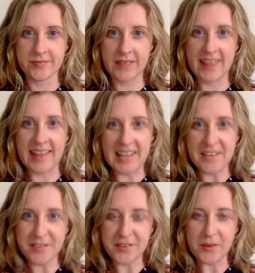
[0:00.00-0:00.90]
Thank you
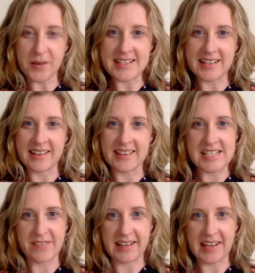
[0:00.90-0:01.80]
for watching this
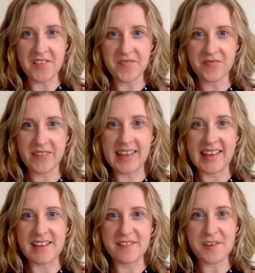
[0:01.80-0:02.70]
video.
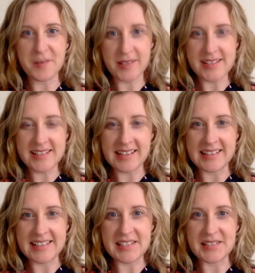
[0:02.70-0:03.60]
If you would also like
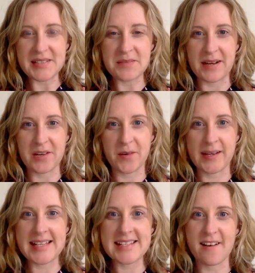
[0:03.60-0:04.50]
to spread
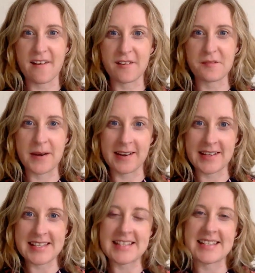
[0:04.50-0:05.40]
awareness of
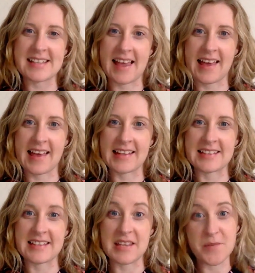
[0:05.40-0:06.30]
Parkinson's and
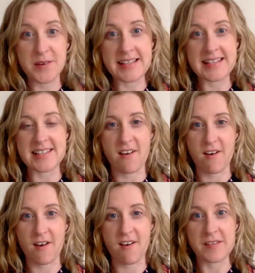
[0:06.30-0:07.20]
the importance
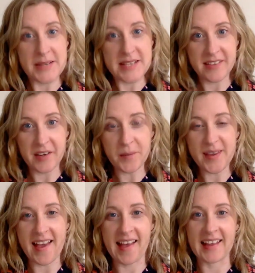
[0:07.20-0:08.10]
of speech therapy
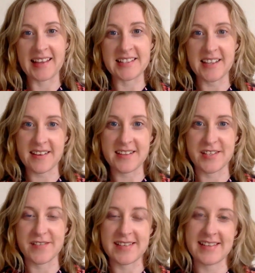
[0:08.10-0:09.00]
and other
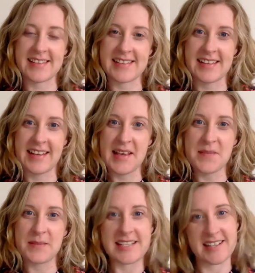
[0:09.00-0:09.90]
services,
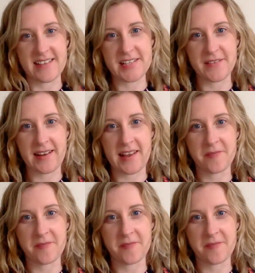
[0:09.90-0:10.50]
please share this video.